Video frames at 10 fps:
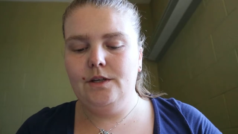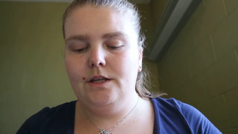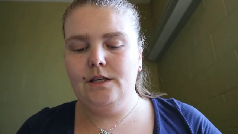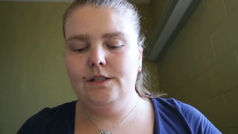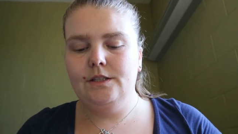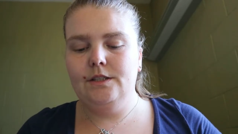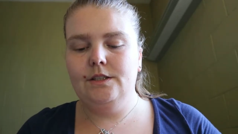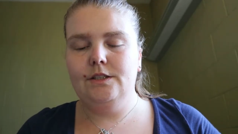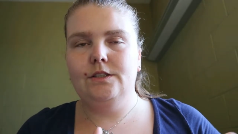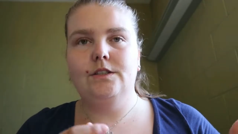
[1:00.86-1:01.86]

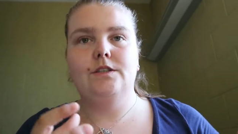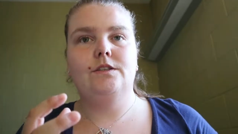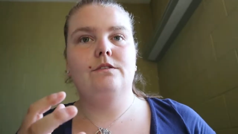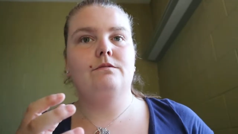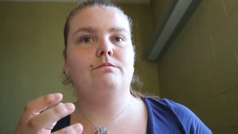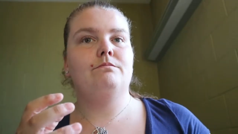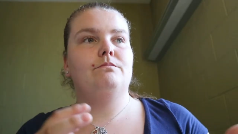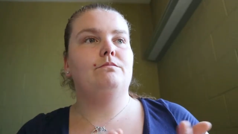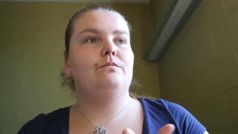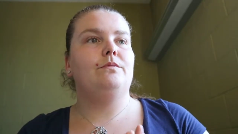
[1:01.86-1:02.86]

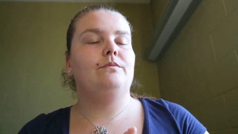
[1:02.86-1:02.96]
(no one is talking)